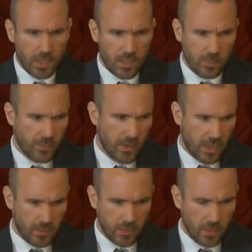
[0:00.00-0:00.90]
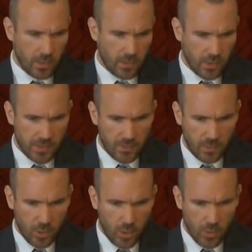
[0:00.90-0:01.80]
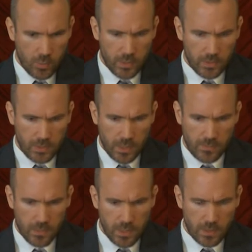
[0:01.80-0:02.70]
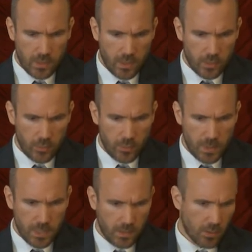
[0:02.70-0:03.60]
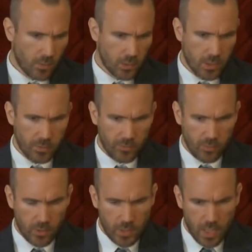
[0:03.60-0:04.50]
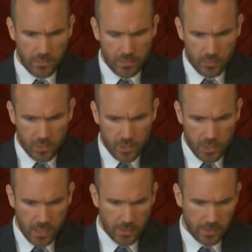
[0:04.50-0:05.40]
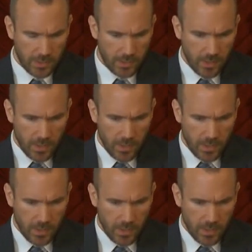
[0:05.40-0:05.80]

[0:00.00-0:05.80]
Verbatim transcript: can be found across the globe, and even in European culture before and after Christianity.